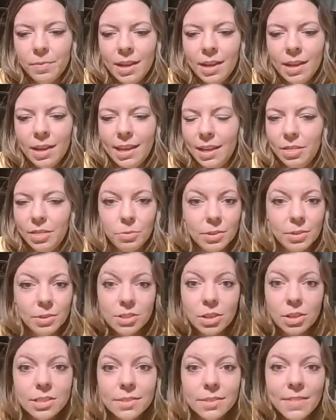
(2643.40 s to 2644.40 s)
get the
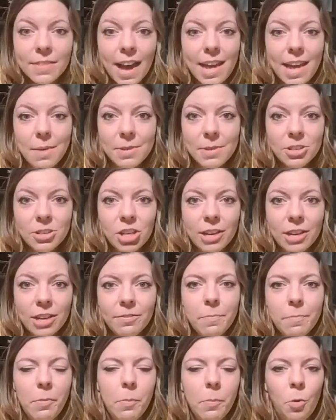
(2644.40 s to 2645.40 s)
results of that imaging
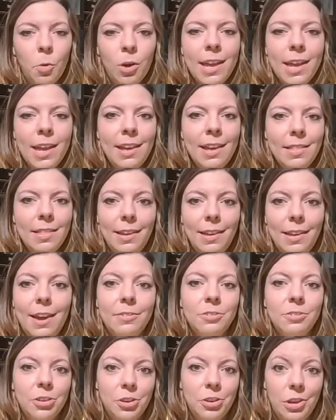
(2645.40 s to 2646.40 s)
from the morning in the
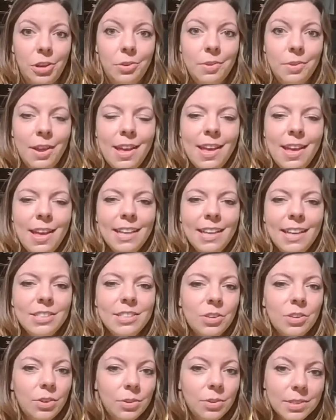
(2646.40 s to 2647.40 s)
afternoon. And
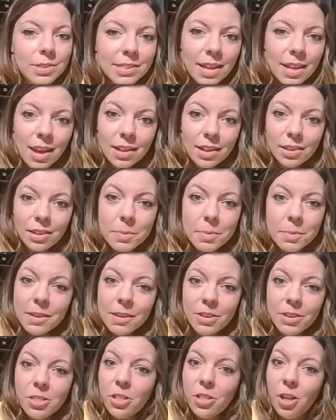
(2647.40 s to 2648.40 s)
so it was a little bit
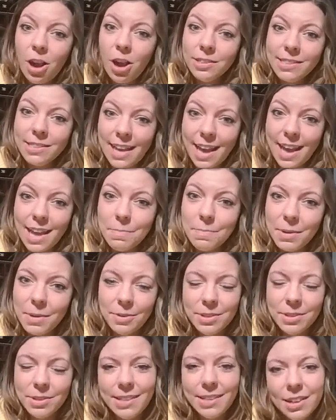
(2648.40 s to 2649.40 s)
of a long day, but
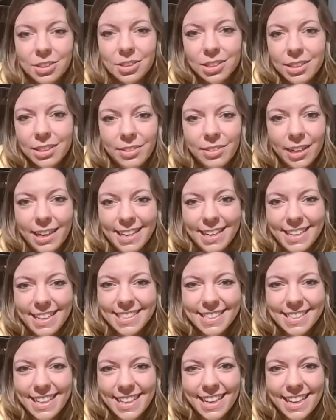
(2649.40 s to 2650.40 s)
it was actually very
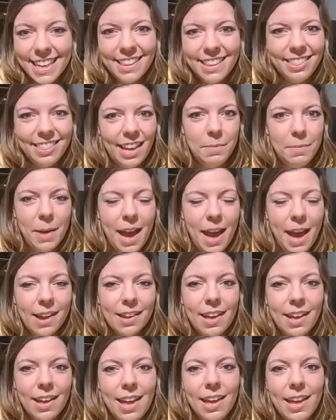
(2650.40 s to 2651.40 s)
easy and laid back,
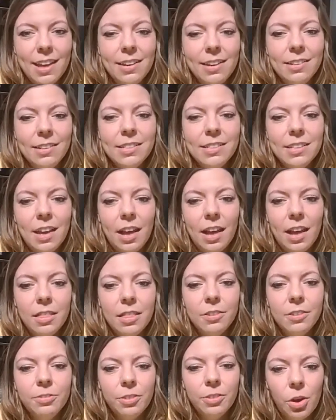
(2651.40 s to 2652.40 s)
and
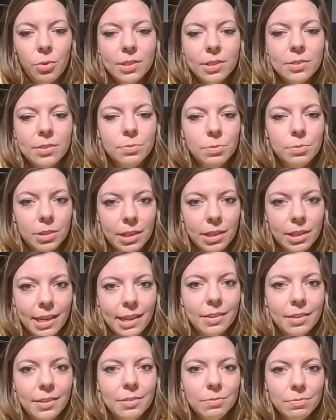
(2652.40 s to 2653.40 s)
the flow was
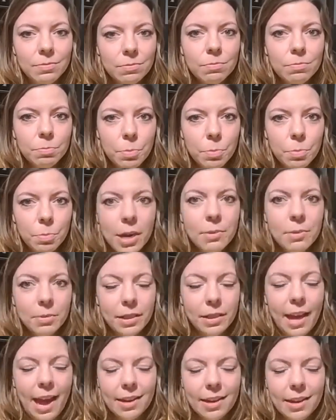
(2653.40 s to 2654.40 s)
really pretty
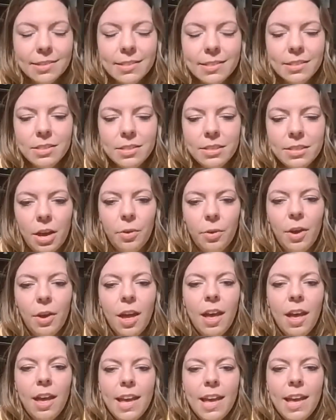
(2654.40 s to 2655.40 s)
relaxed. So
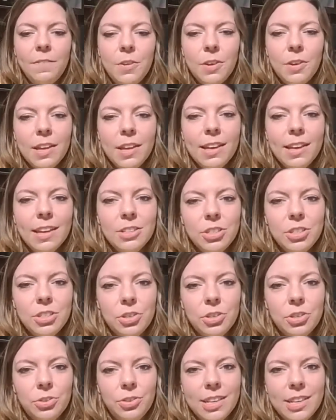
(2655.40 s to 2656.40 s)
if you can get
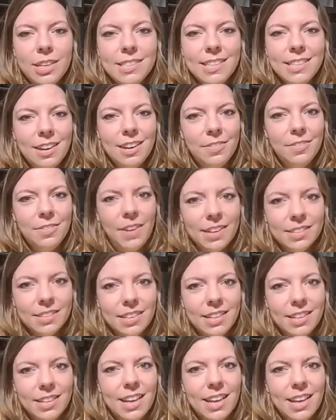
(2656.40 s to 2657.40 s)
to a center of
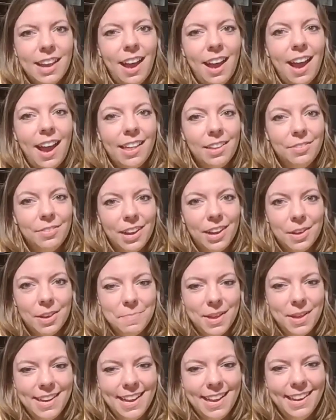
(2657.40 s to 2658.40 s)
excellence, I highly
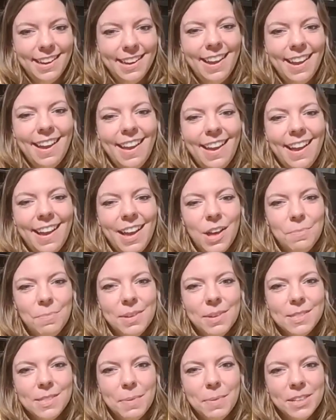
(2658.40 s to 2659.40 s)
recommend it,
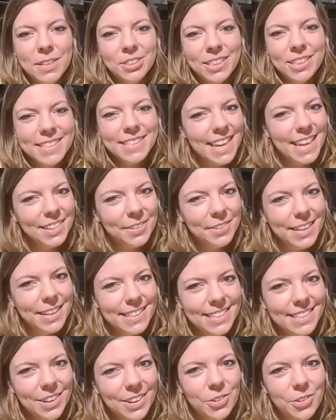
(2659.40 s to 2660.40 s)
especially St.
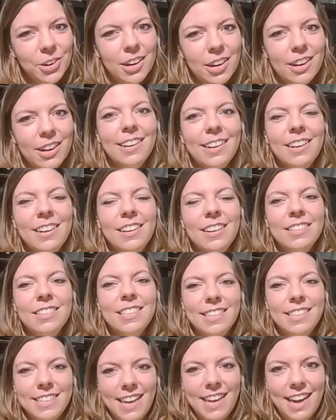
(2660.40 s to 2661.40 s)
Louis or
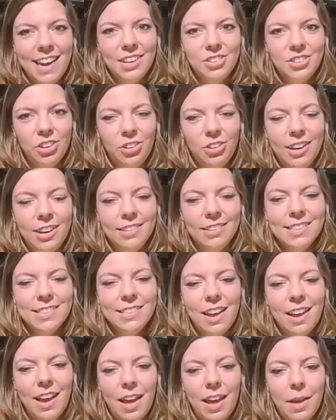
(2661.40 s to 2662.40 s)
Cincinnati
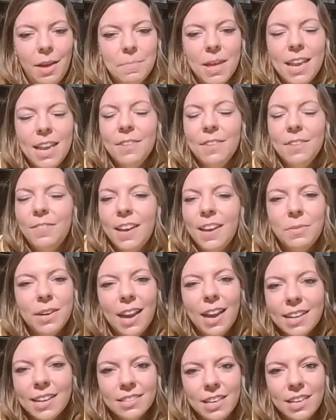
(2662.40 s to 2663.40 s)
Children's. And if anyone
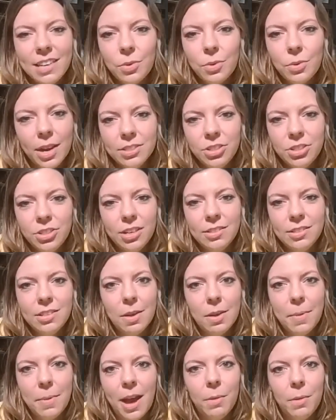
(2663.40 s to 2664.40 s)
has any questions
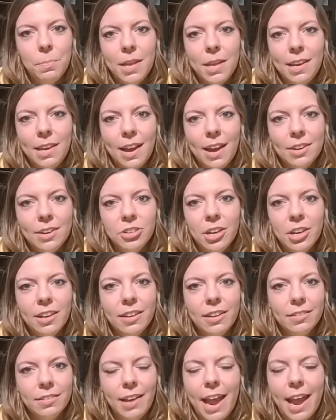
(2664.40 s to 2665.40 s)
about pediatric
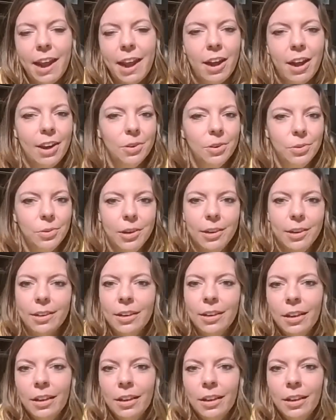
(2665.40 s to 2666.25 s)
care or